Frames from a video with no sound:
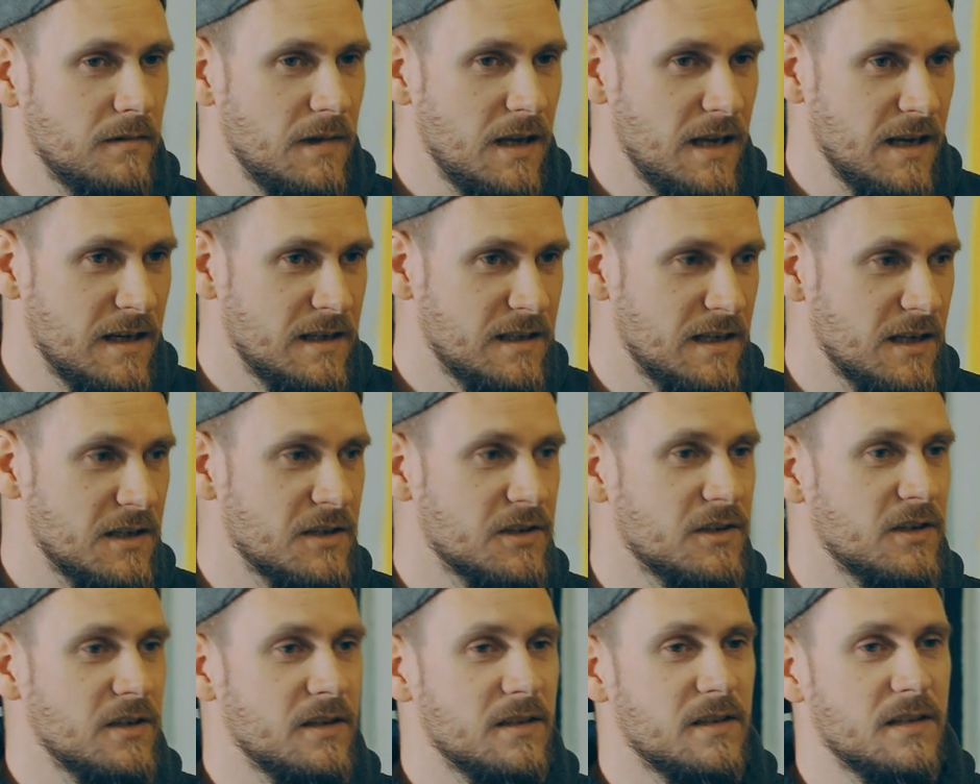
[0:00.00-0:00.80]

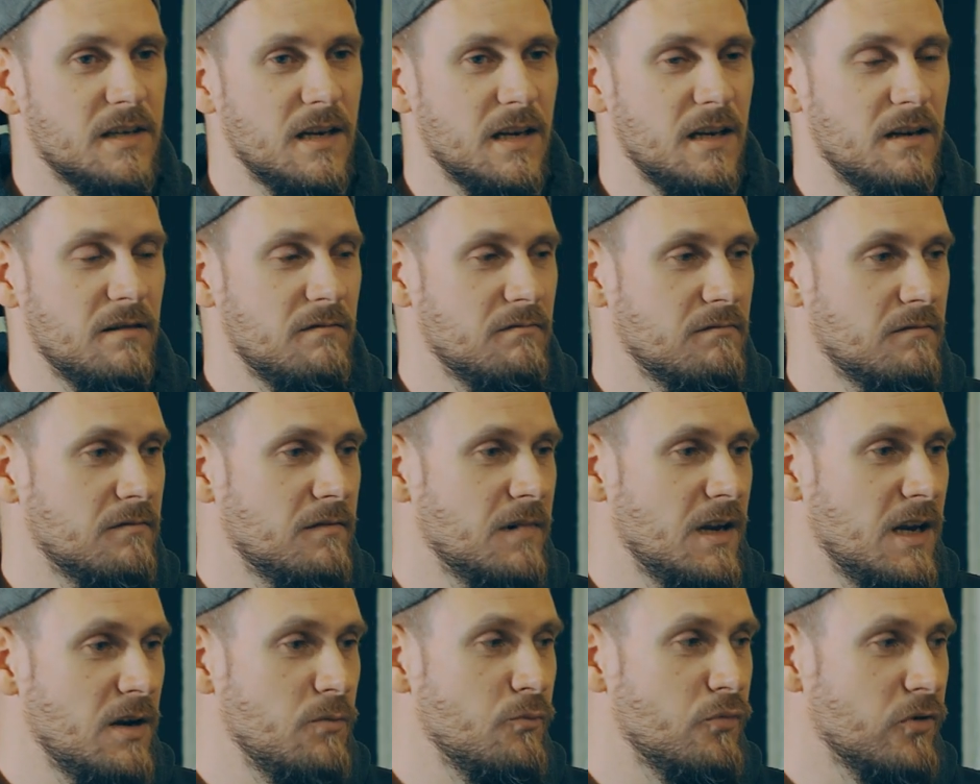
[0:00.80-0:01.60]
existence
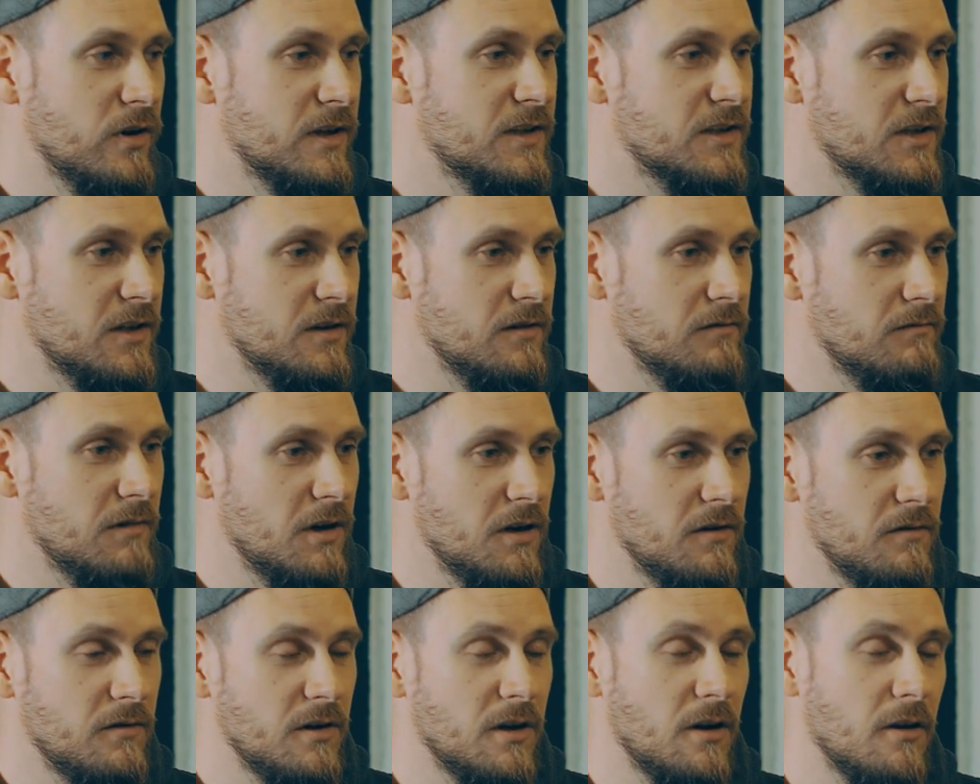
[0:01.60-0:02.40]
in Britain
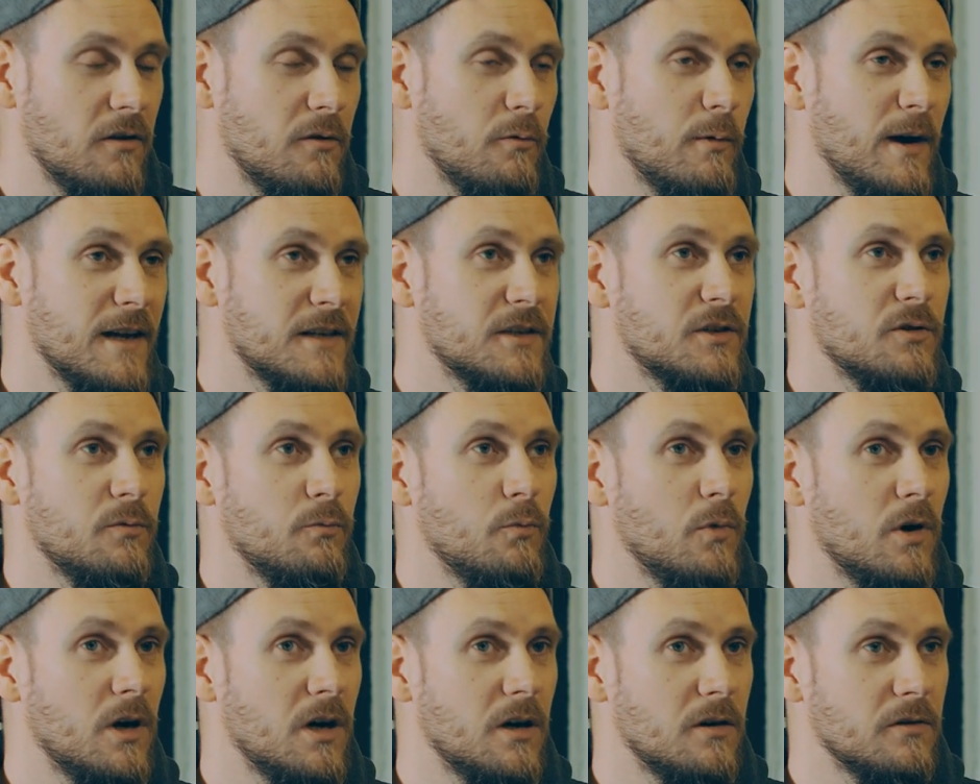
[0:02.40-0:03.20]
and, you know, the
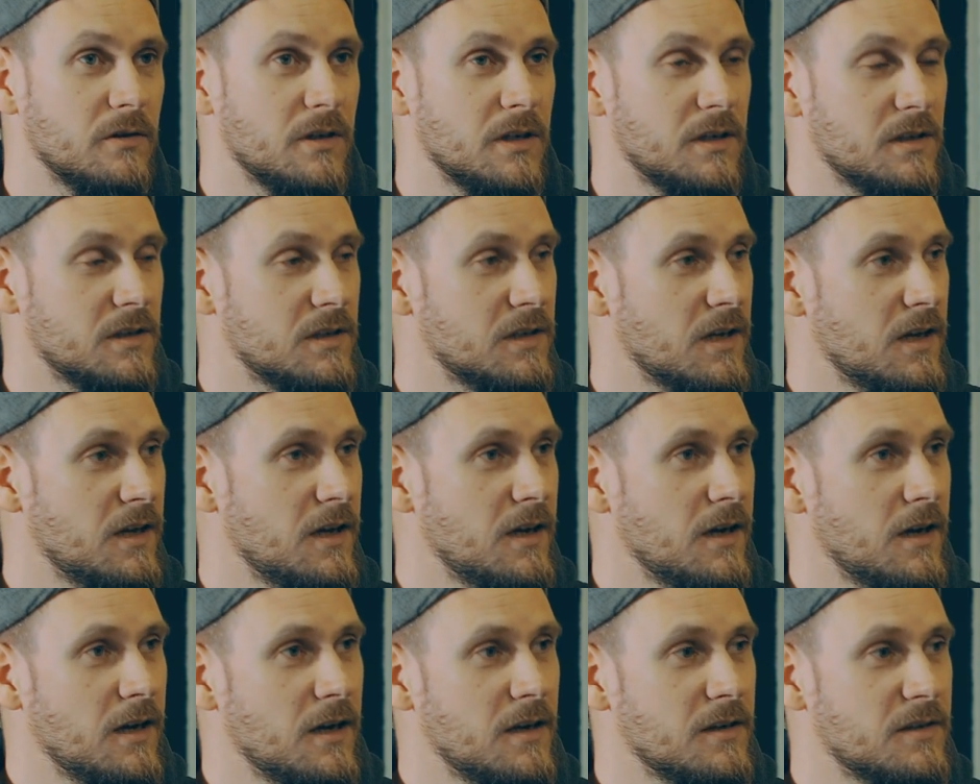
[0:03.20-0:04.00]
Western world has
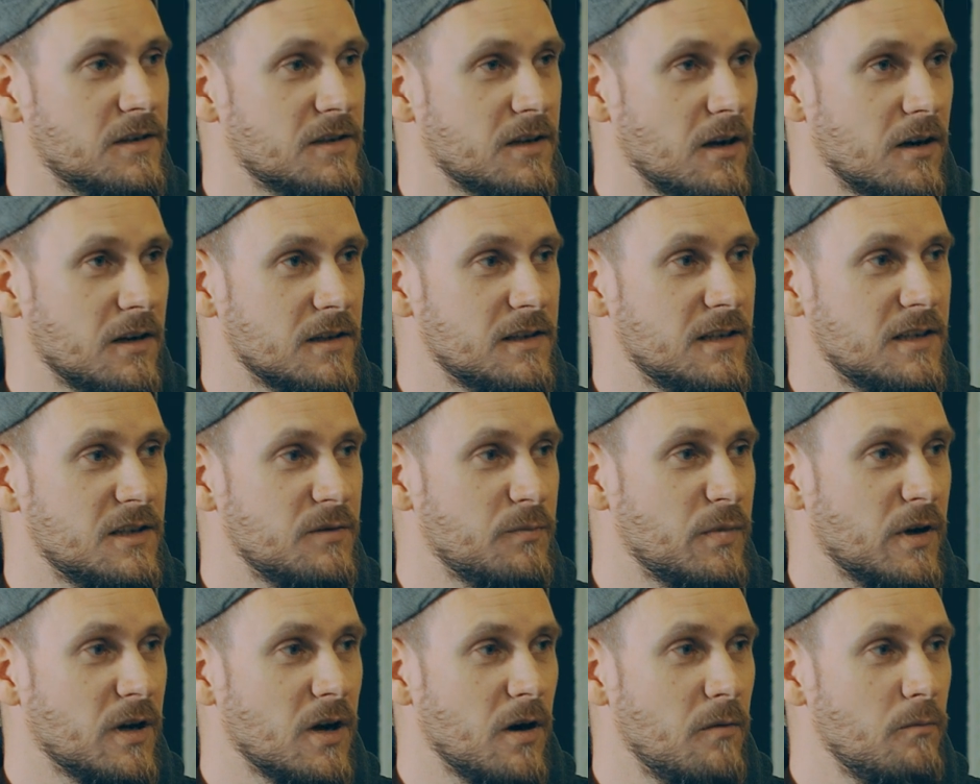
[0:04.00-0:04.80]
started
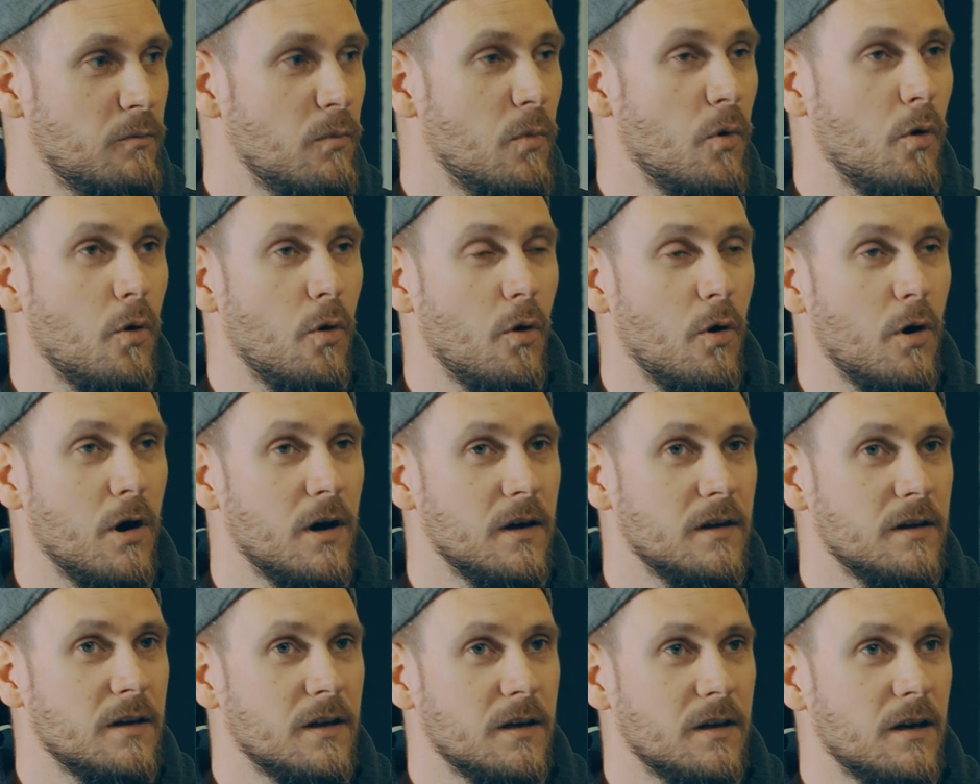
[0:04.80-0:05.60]
to become
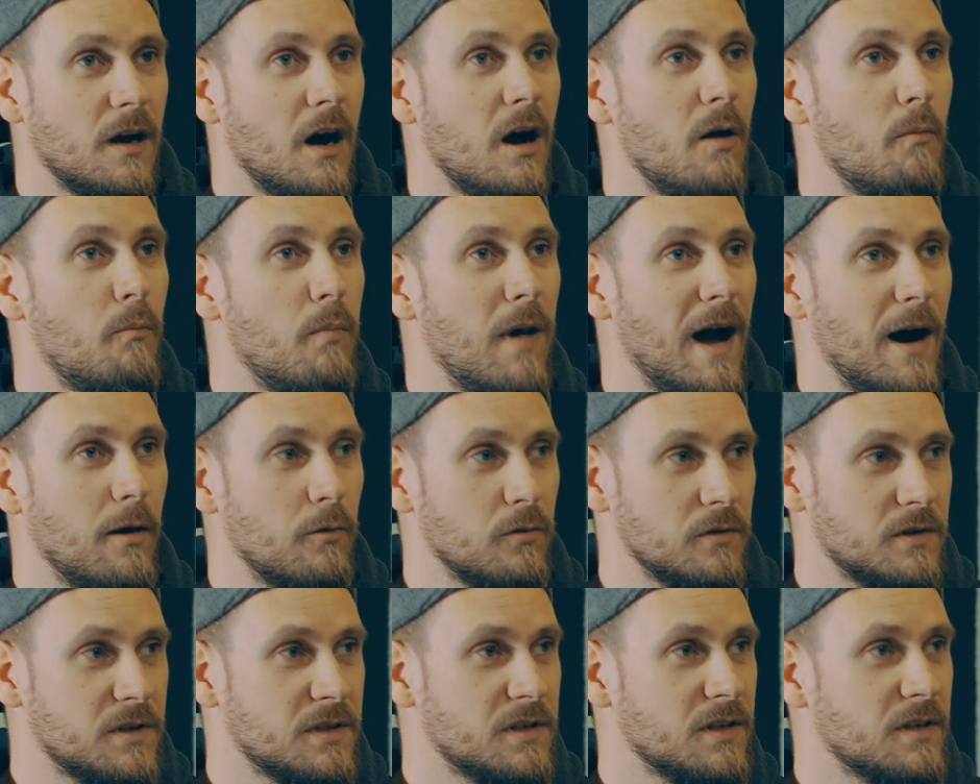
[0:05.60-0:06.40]
more
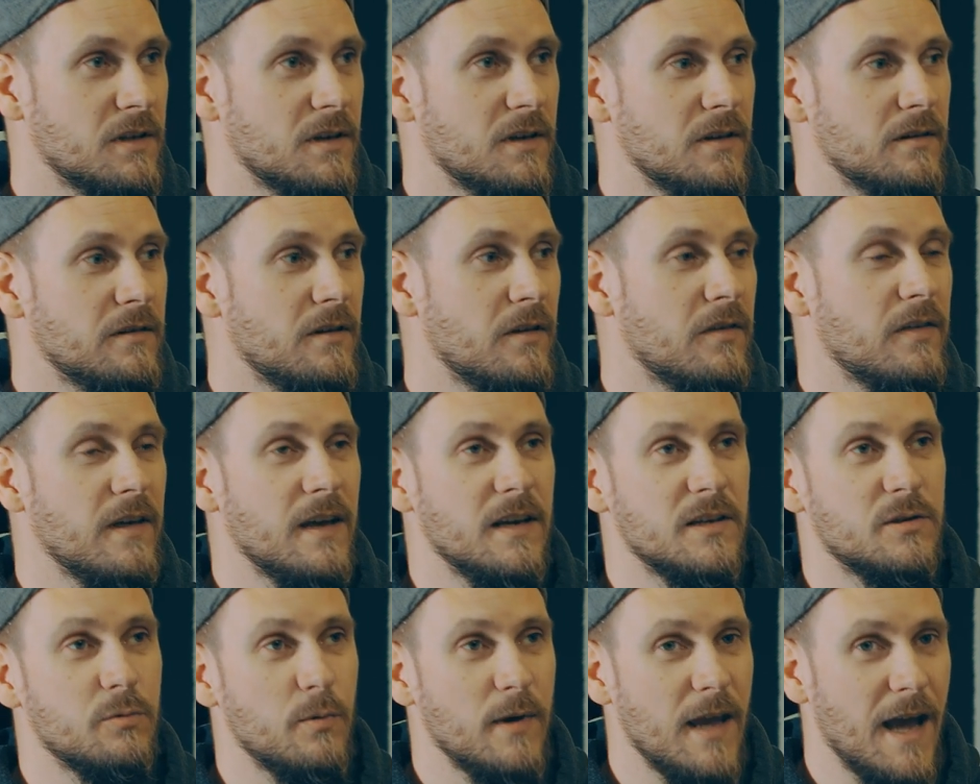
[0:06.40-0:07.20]
about the
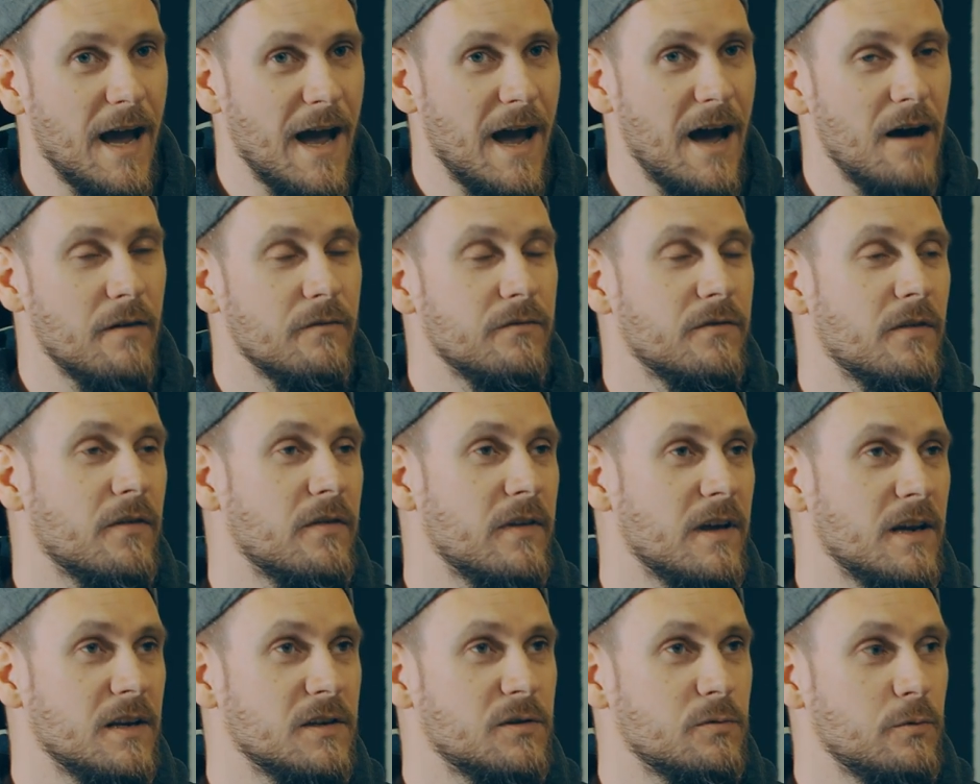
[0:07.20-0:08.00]
things we have, the
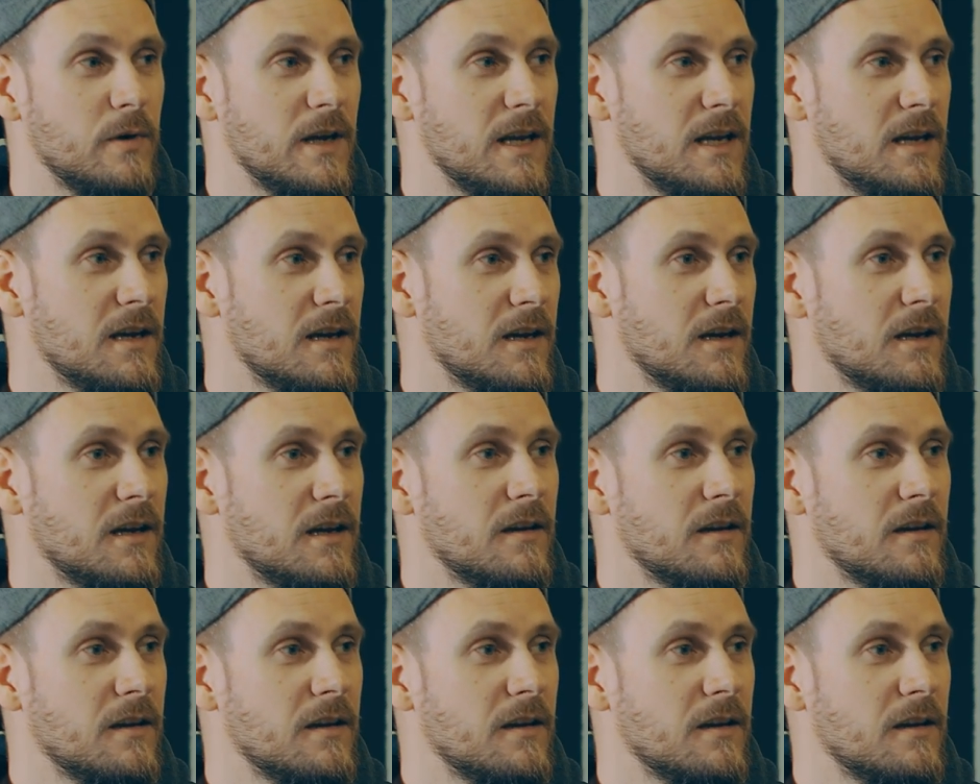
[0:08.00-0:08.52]
things we